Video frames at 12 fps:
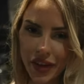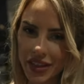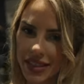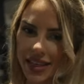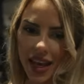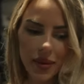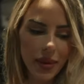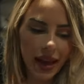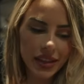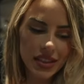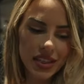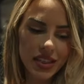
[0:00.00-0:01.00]
first time
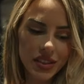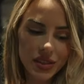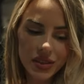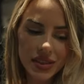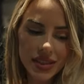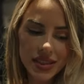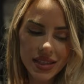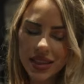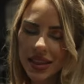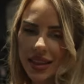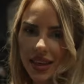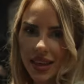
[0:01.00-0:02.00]
I actually use.
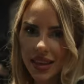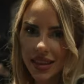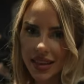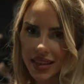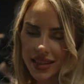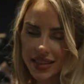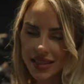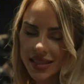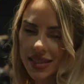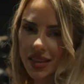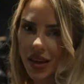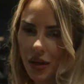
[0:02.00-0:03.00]
this
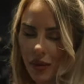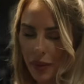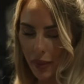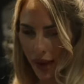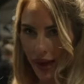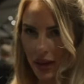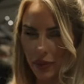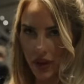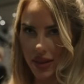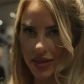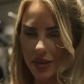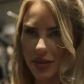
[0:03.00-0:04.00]
on my back
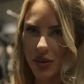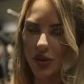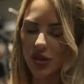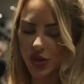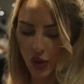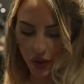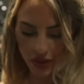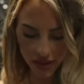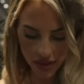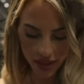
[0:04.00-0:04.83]
because I'm so short.